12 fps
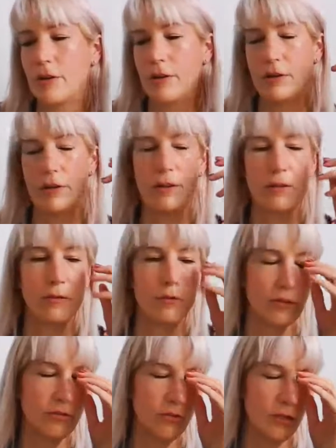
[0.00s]

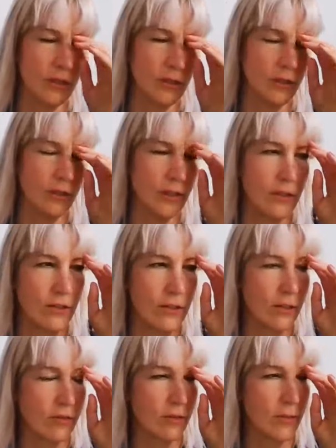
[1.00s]
Like feeling like you're
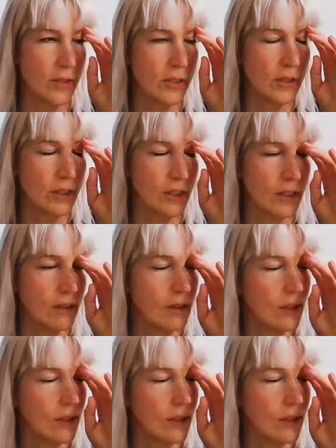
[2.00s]
not from here. Like